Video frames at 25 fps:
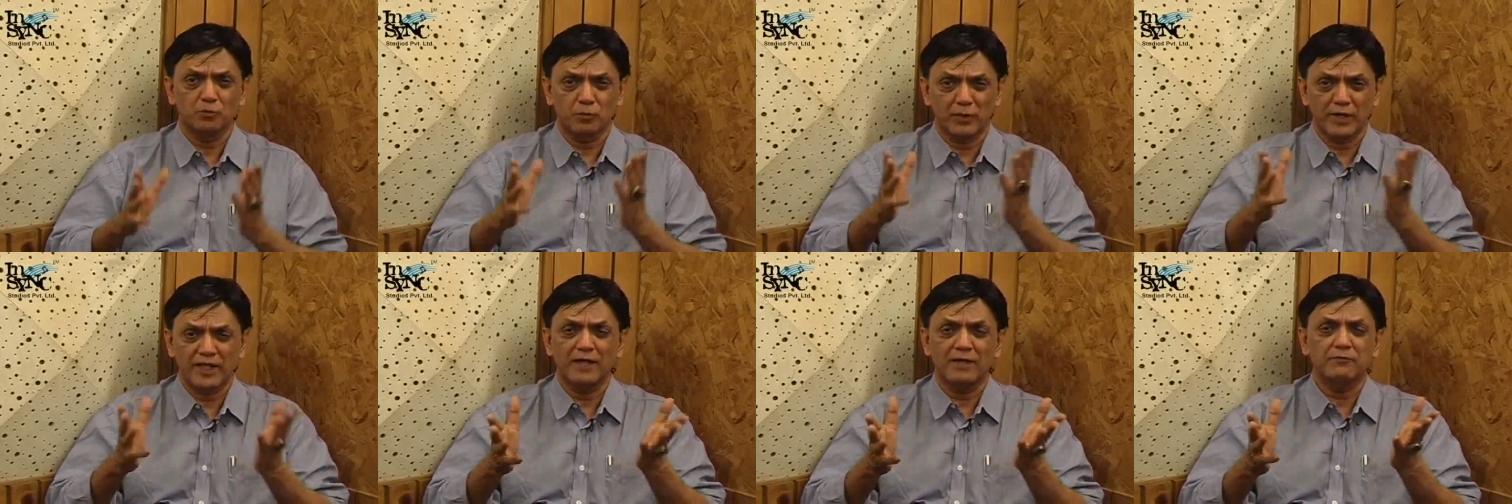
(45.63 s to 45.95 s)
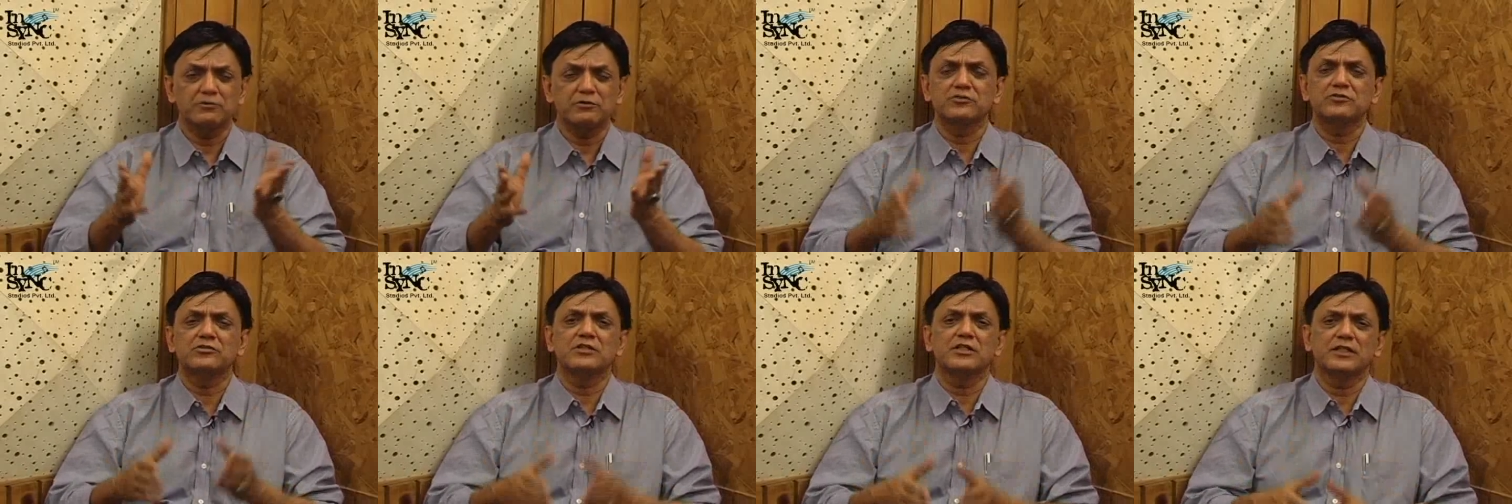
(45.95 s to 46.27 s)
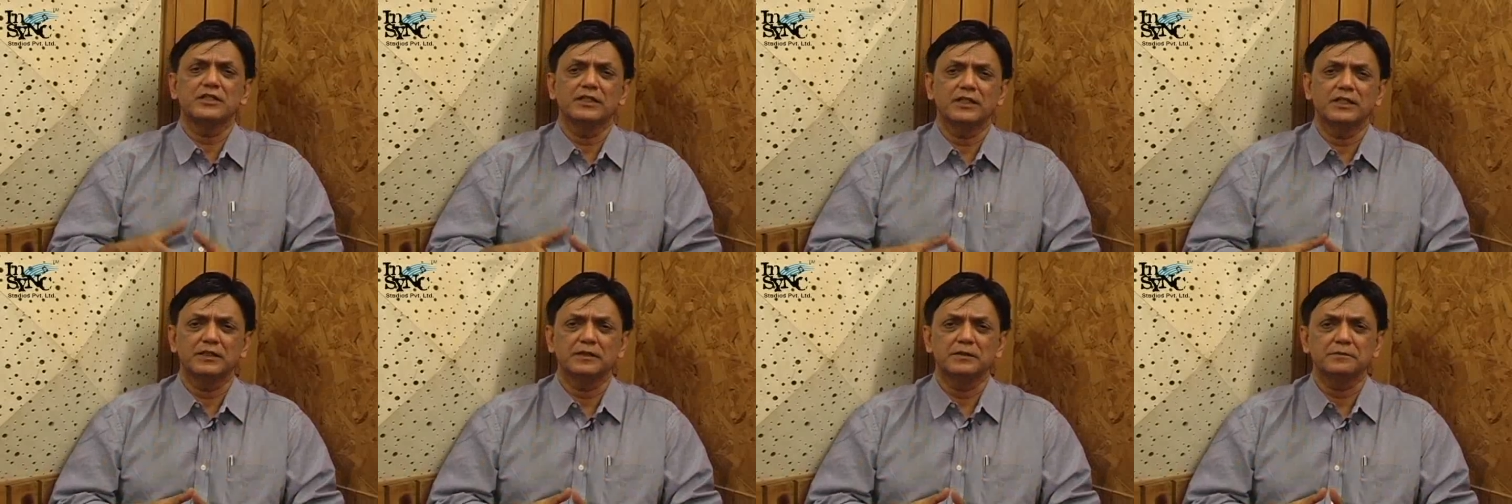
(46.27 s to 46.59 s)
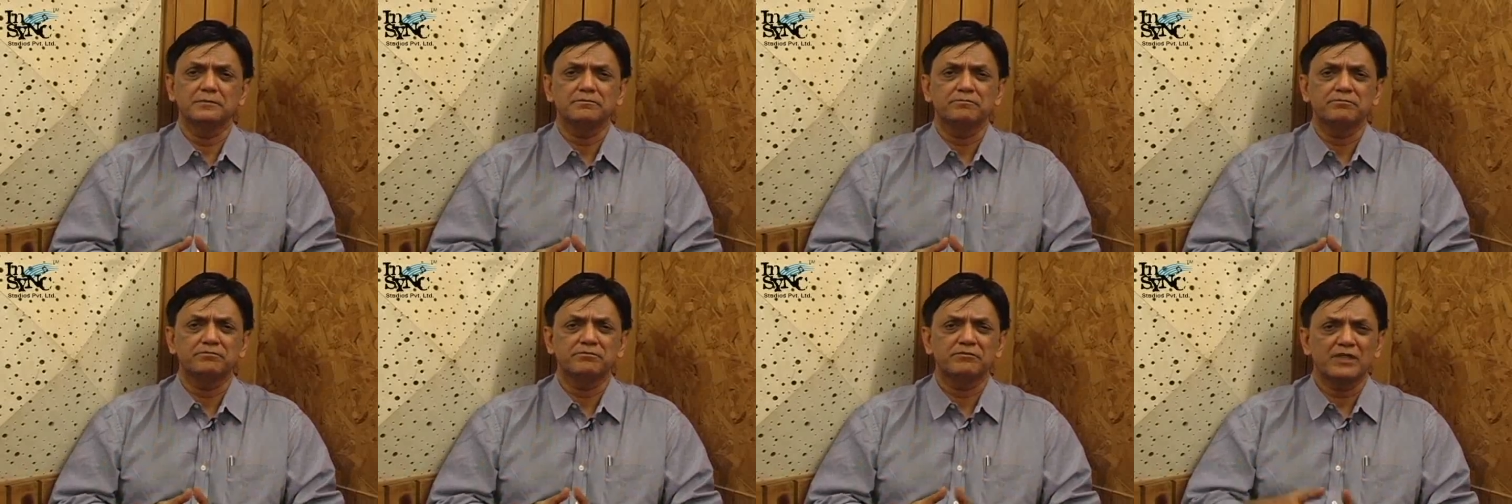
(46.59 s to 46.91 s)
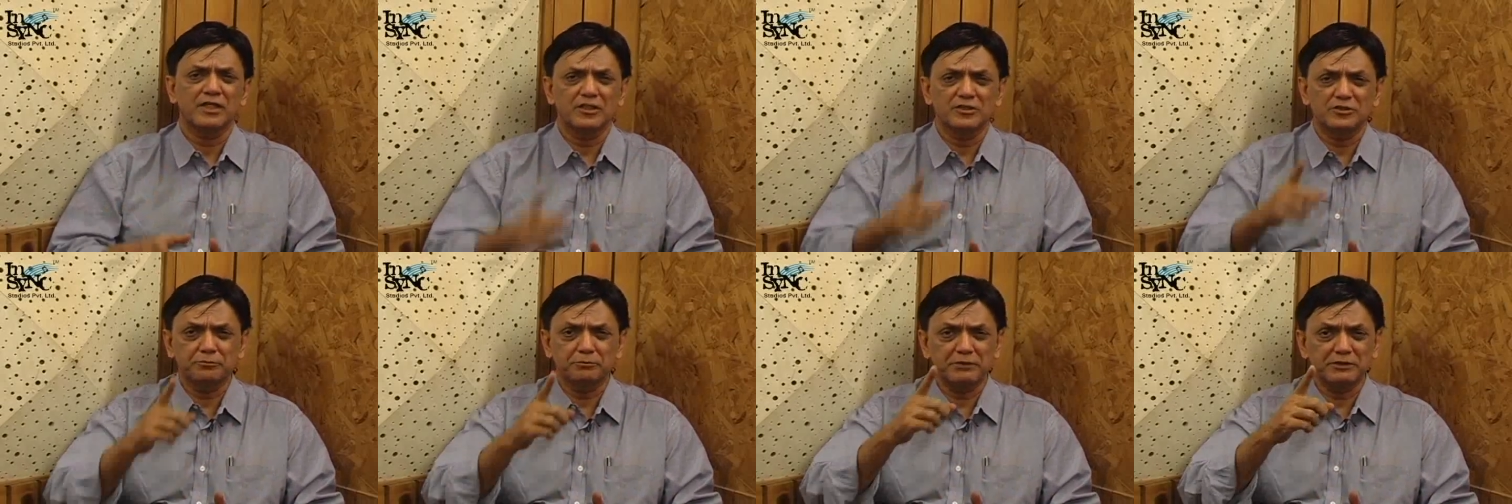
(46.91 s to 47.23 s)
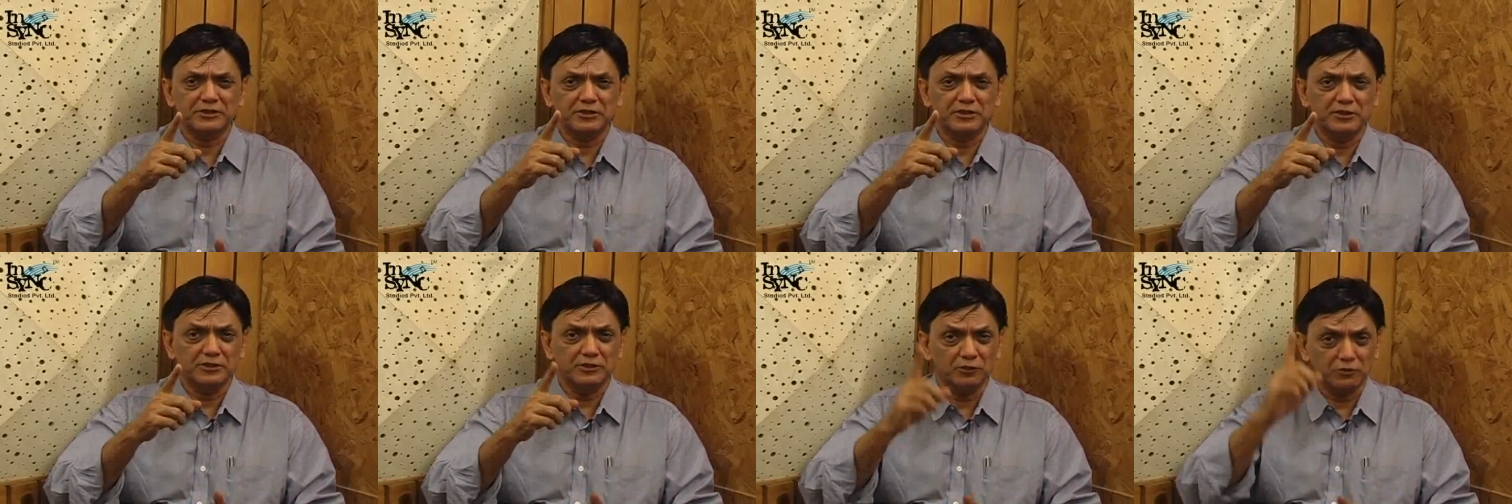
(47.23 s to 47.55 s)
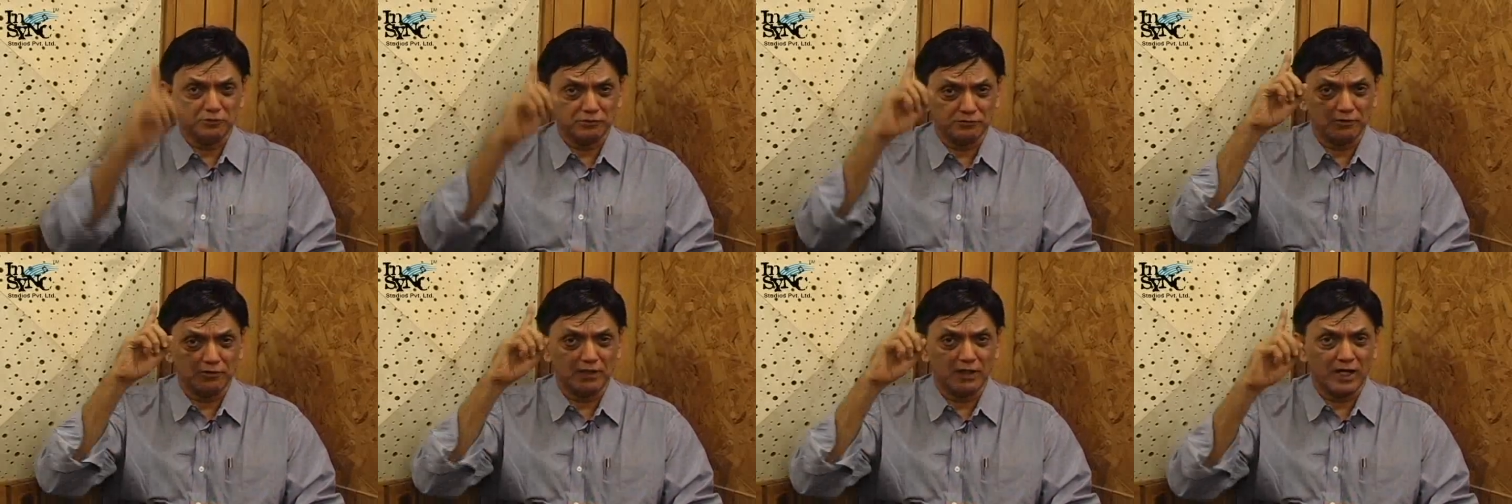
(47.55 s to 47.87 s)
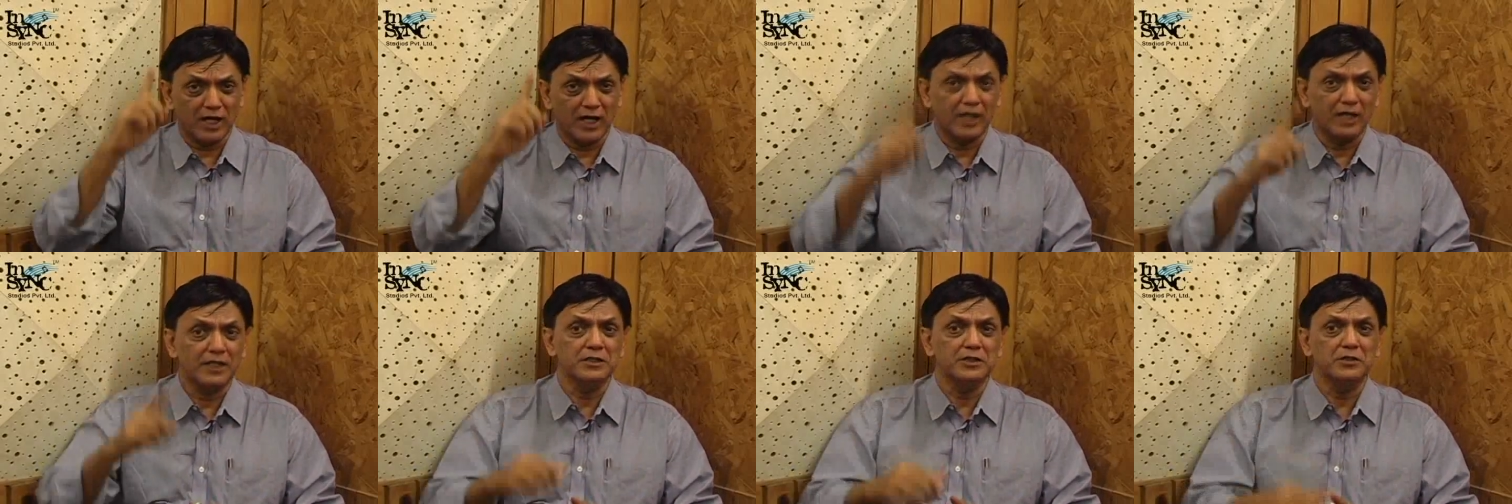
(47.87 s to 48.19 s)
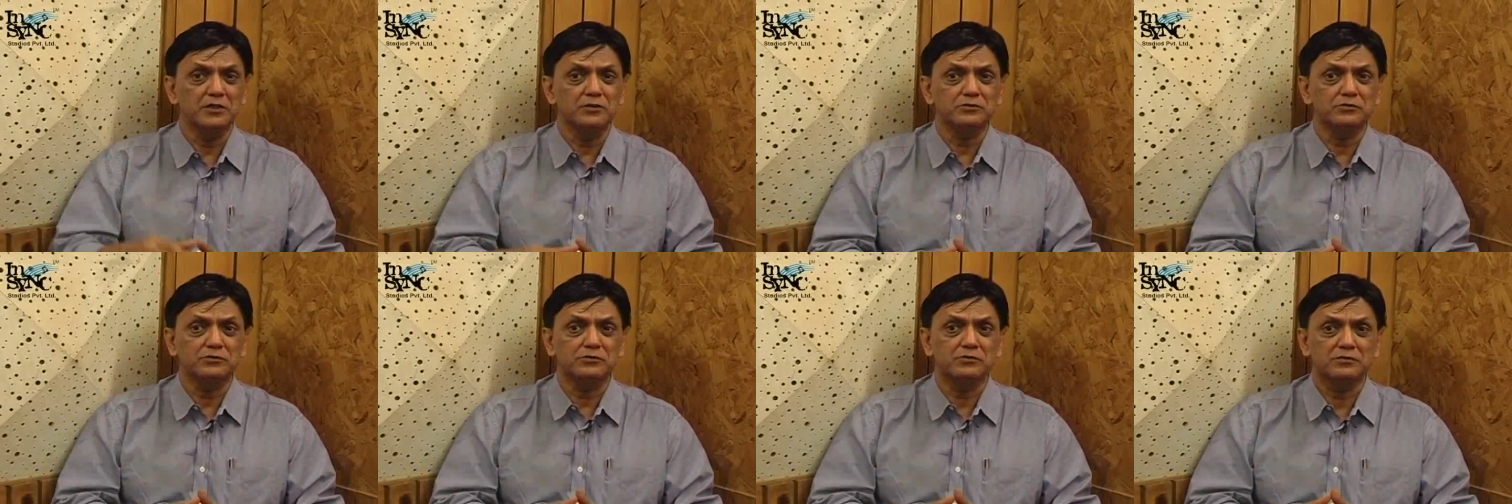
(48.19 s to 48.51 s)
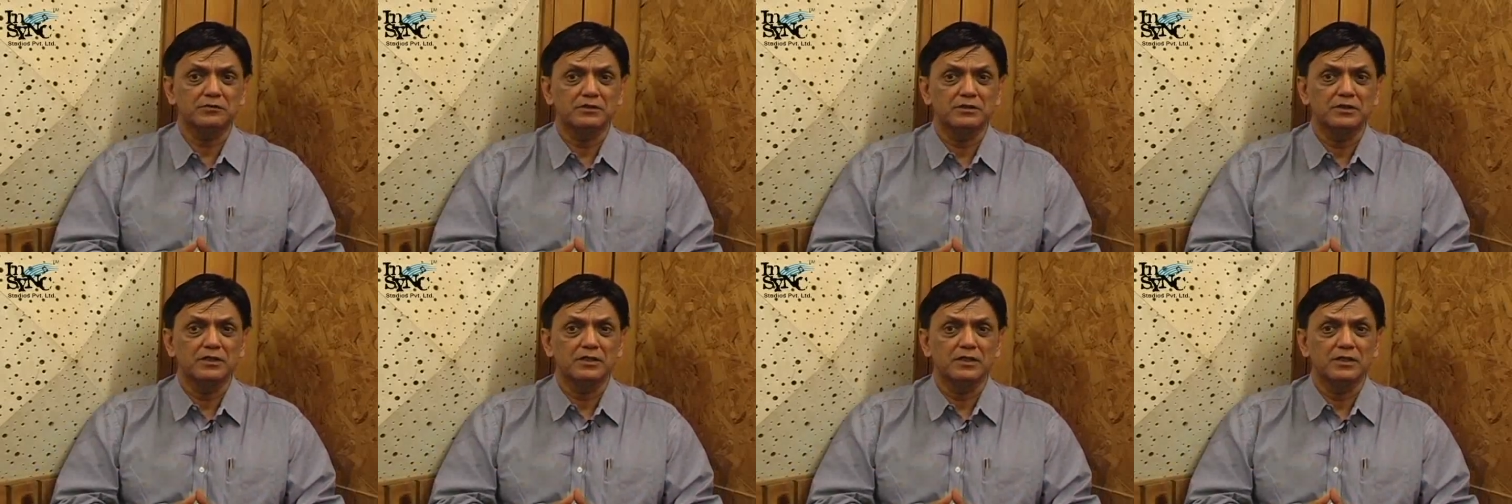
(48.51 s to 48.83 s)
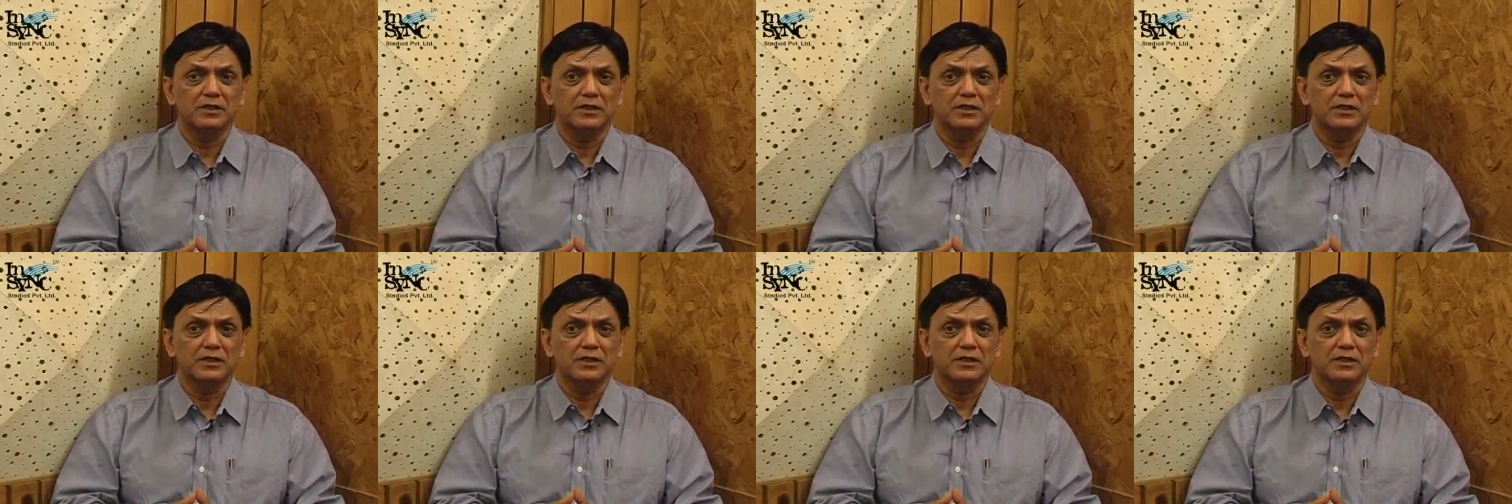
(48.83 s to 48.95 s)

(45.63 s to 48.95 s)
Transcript: when I was singing, especially those high notes.